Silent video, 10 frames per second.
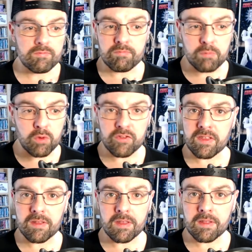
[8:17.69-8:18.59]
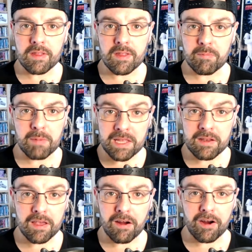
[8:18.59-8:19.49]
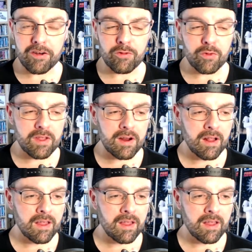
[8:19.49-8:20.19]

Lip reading: most of the main characters were there.